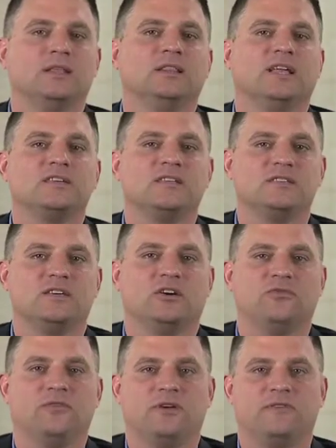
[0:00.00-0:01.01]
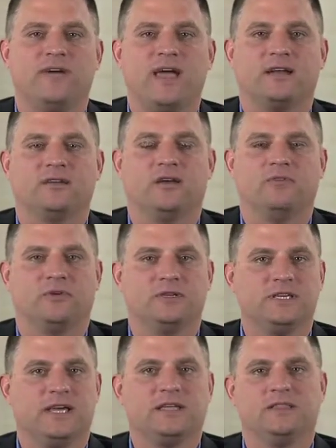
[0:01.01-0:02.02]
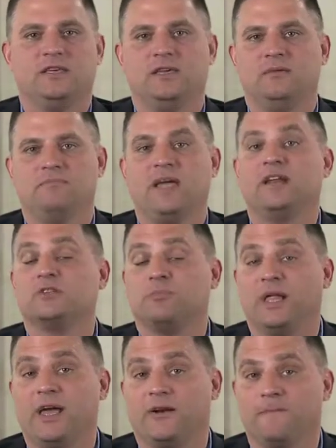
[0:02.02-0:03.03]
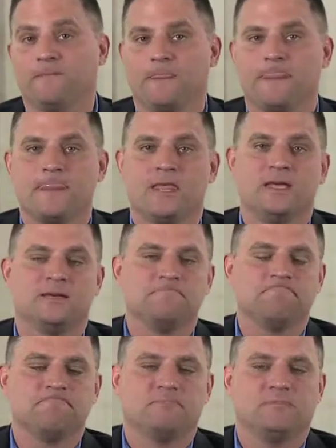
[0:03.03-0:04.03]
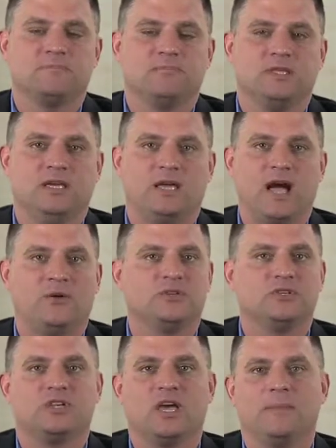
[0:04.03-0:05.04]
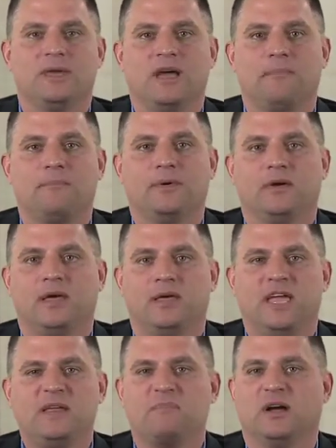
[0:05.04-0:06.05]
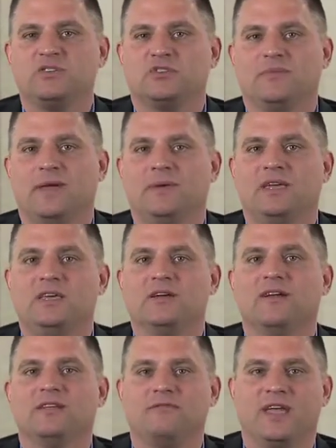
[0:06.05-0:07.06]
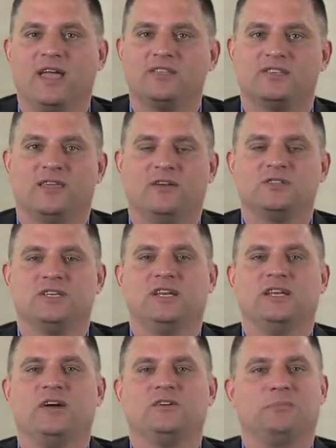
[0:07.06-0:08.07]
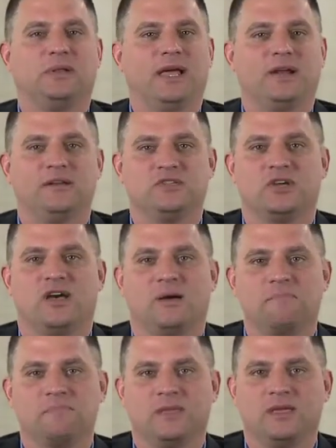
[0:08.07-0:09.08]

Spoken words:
Let's consider for a second the maintenance planner. The outage is coming up 8 months or maybe a year in advance, and they're sitting down to plan out a job.